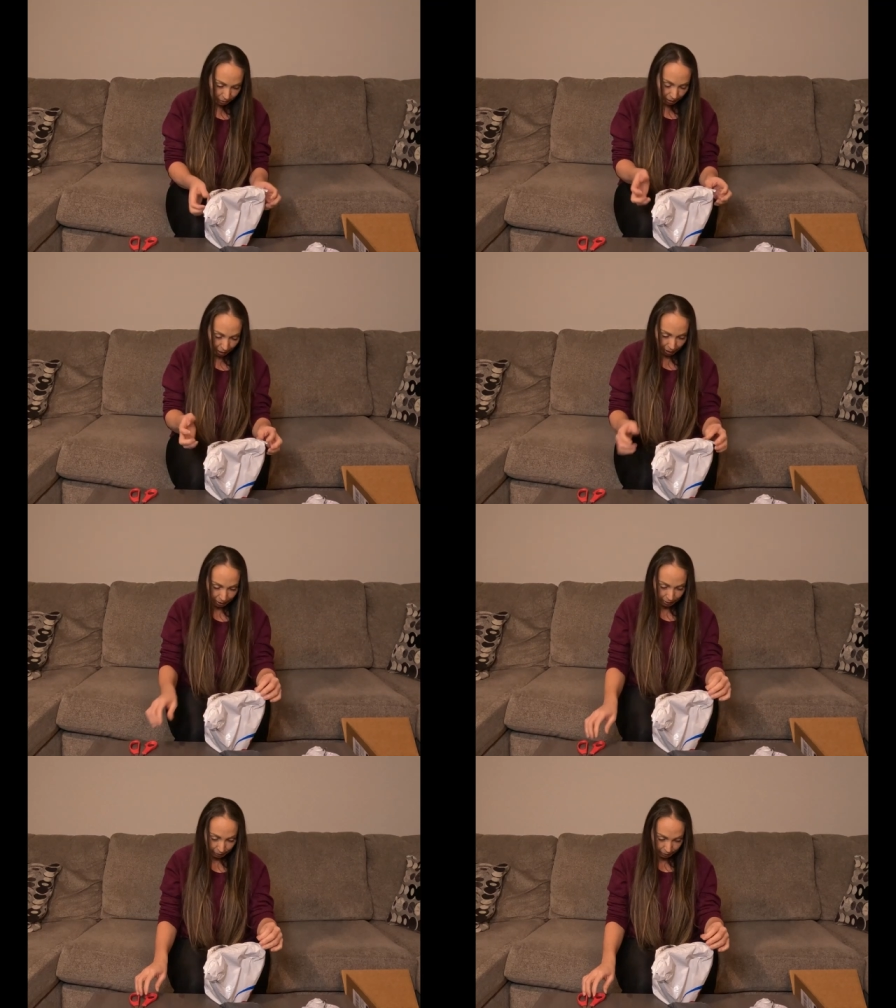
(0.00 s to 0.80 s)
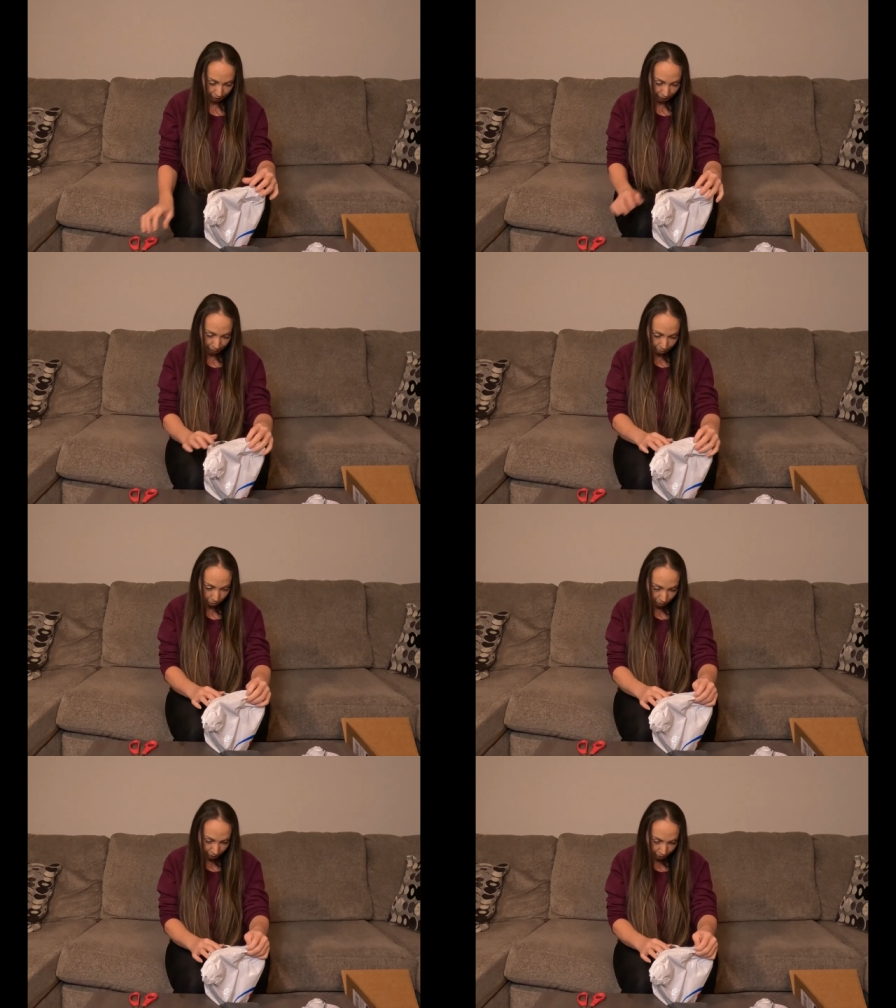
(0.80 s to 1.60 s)
Yeah, and the
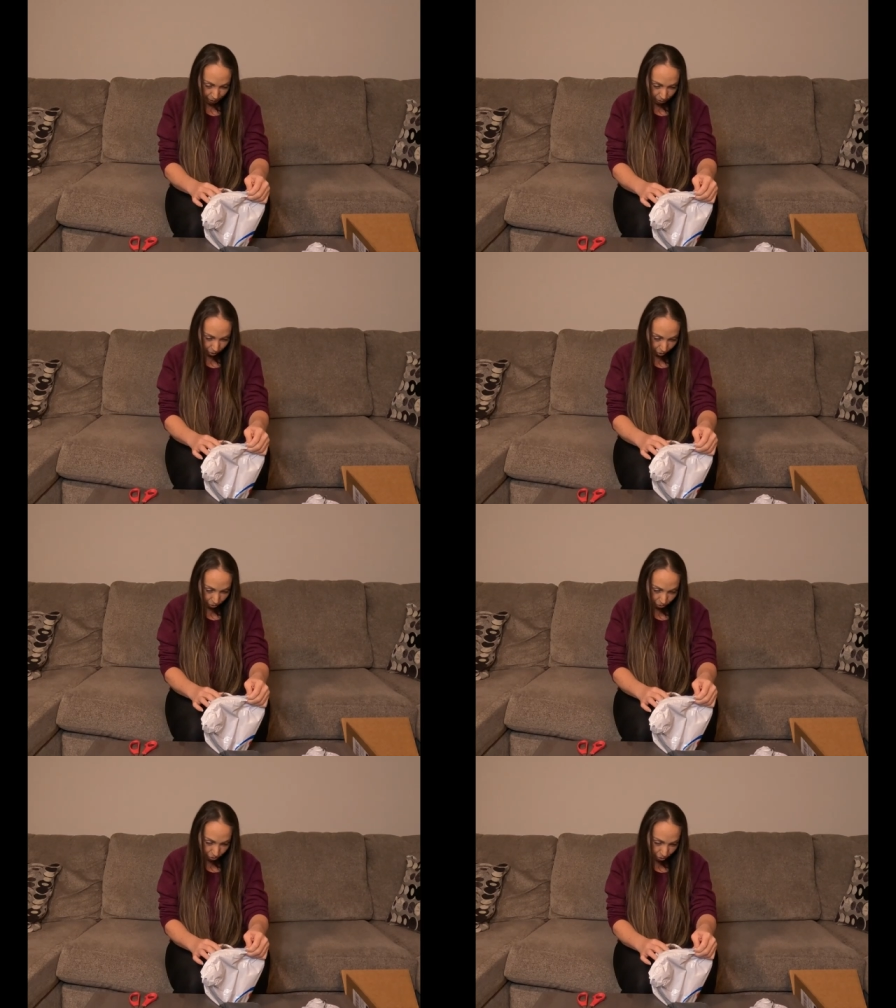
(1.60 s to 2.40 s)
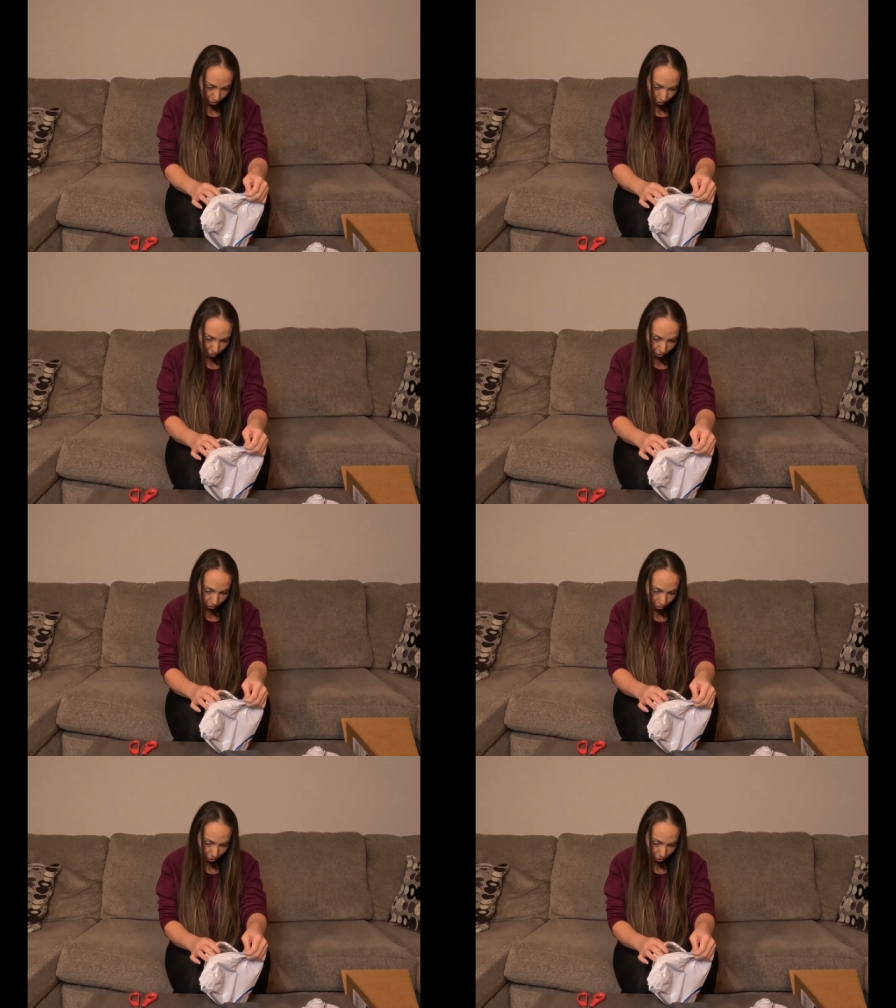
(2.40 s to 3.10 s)
label is also